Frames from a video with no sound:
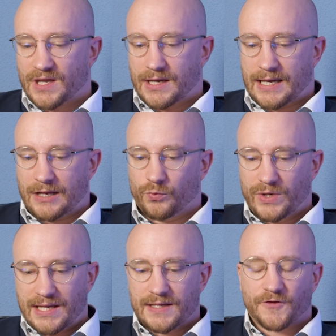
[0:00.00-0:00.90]
and
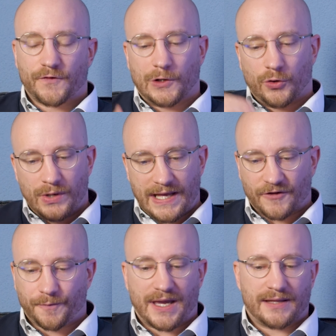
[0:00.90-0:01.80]
we slowly
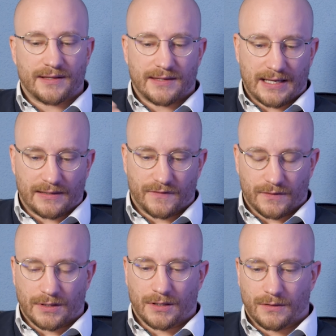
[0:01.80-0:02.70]
expanded that
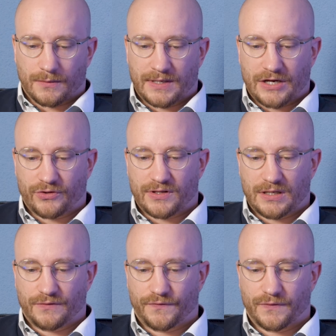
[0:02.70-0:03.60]
uh,
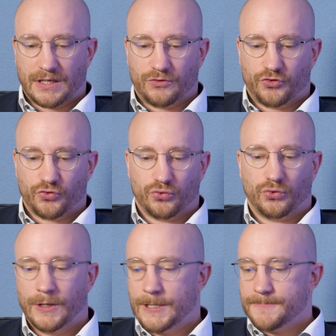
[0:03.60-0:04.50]
narrative
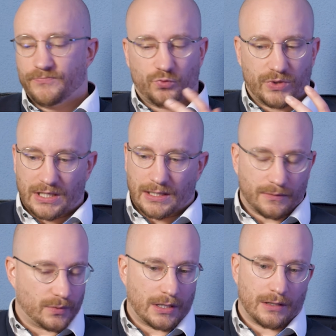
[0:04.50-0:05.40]
into
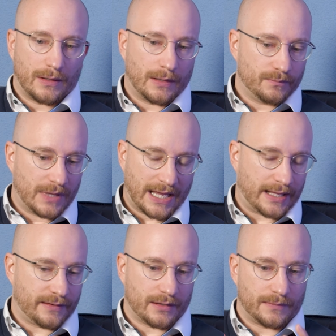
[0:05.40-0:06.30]
we uh,
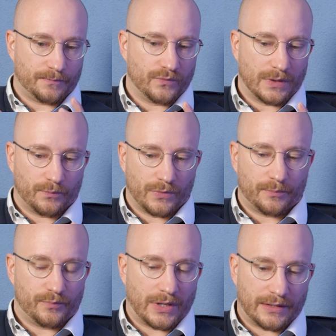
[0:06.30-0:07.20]
had a,
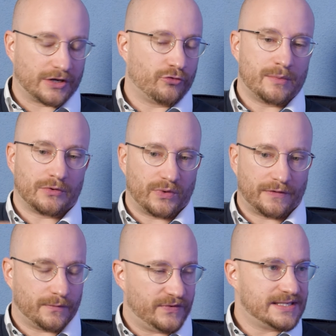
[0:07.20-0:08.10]
an agreement
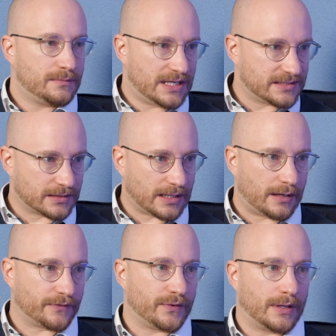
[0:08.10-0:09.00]
with Visa and
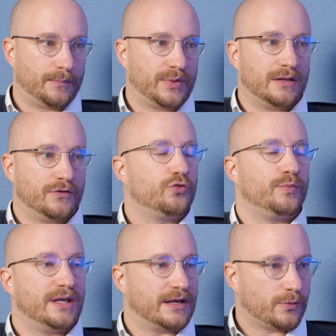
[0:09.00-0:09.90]
MasterCard uh, be, to
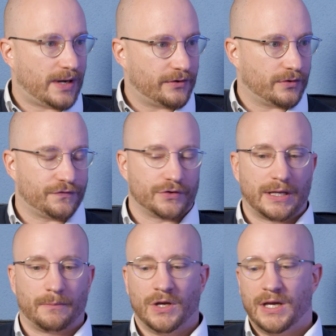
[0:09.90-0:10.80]
be an acquirer for
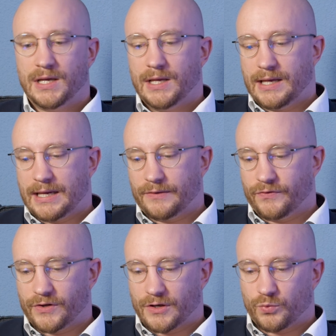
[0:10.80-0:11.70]
them.
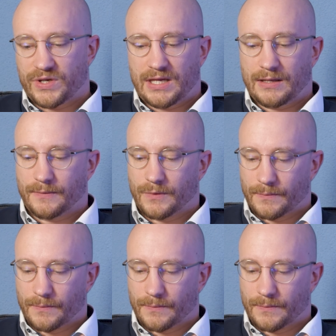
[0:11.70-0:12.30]
And uh, we,